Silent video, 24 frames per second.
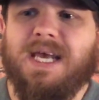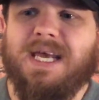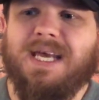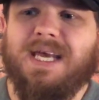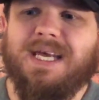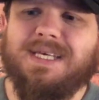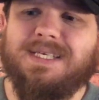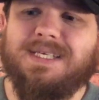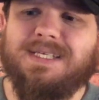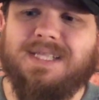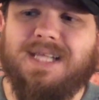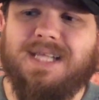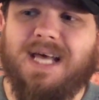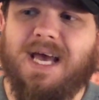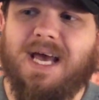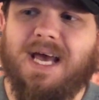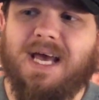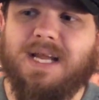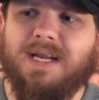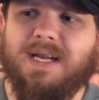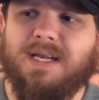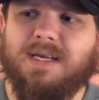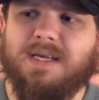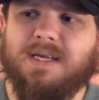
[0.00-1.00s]
is
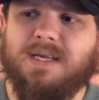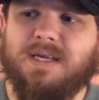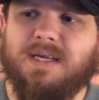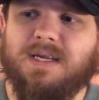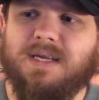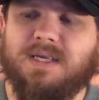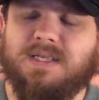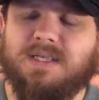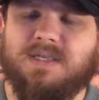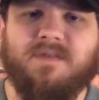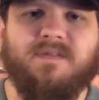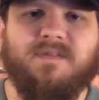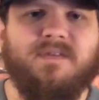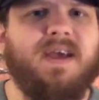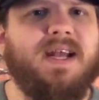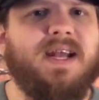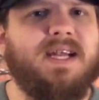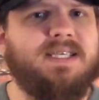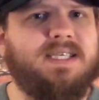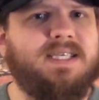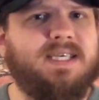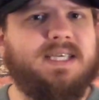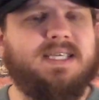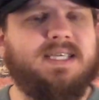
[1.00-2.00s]
that it's a
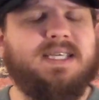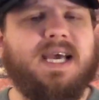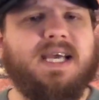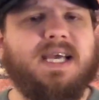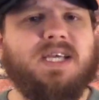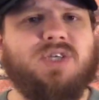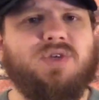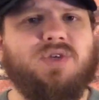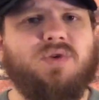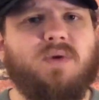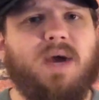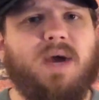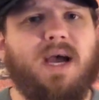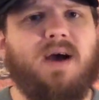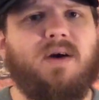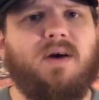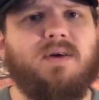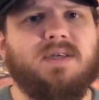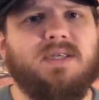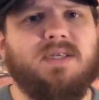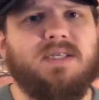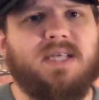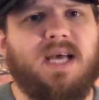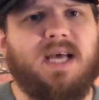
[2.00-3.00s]
fantasy. It takes you
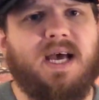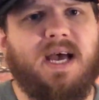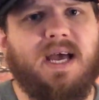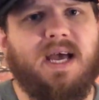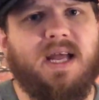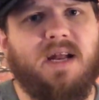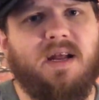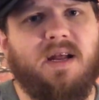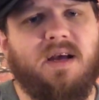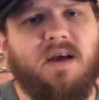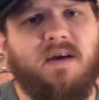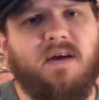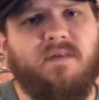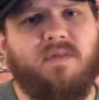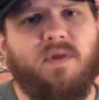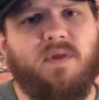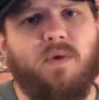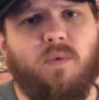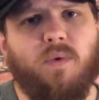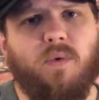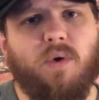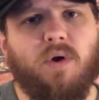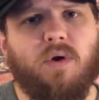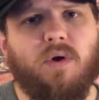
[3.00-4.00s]
outside of
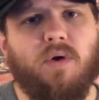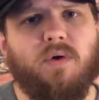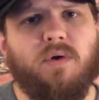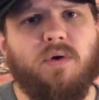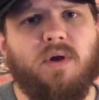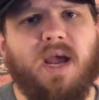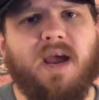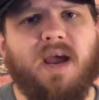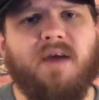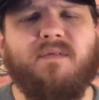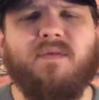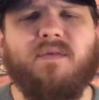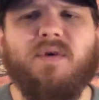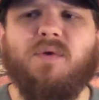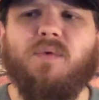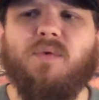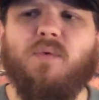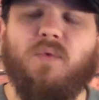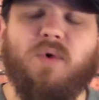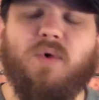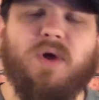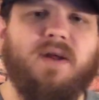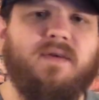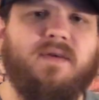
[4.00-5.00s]
the world. Every
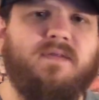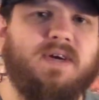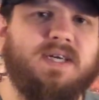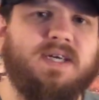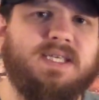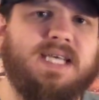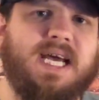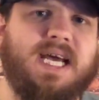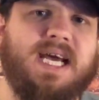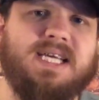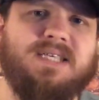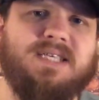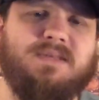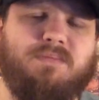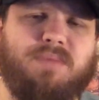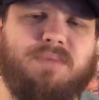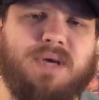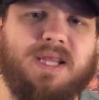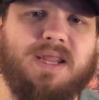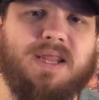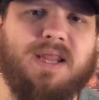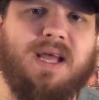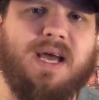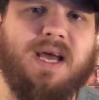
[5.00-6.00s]
one of us has
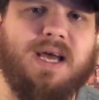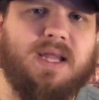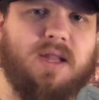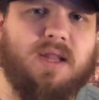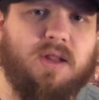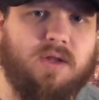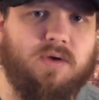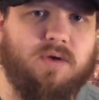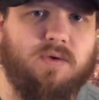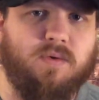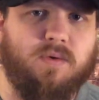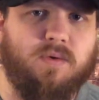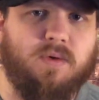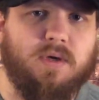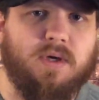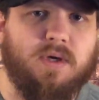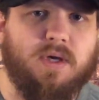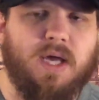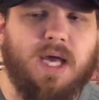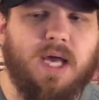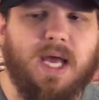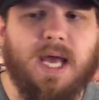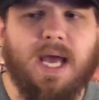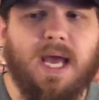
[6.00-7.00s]
been like Luke
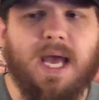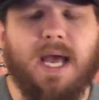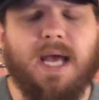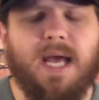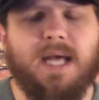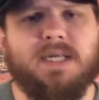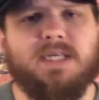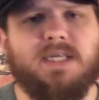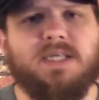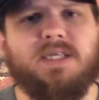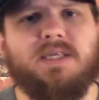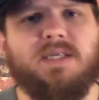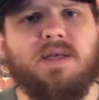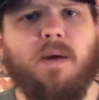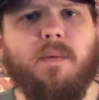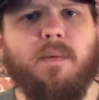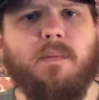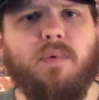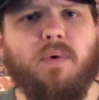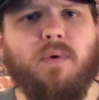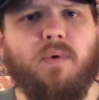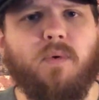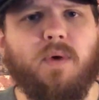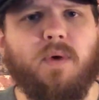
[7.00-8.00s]
at
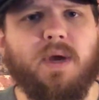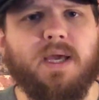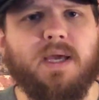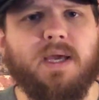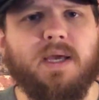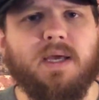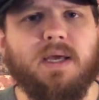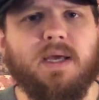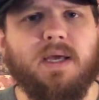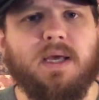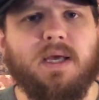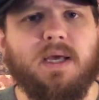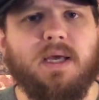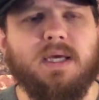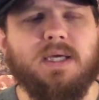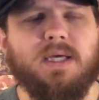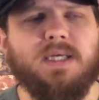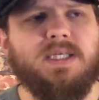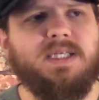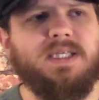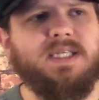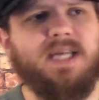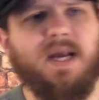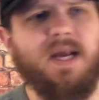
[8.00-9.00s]
some point,
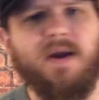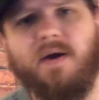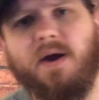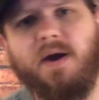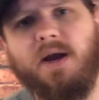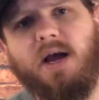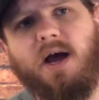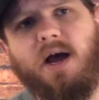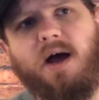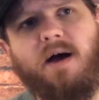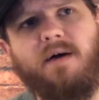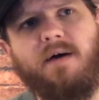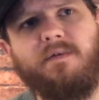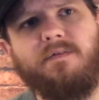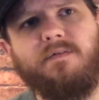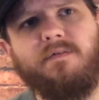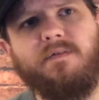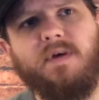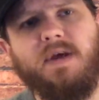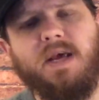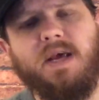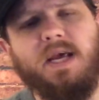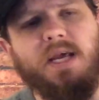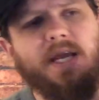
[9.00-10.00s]
staring off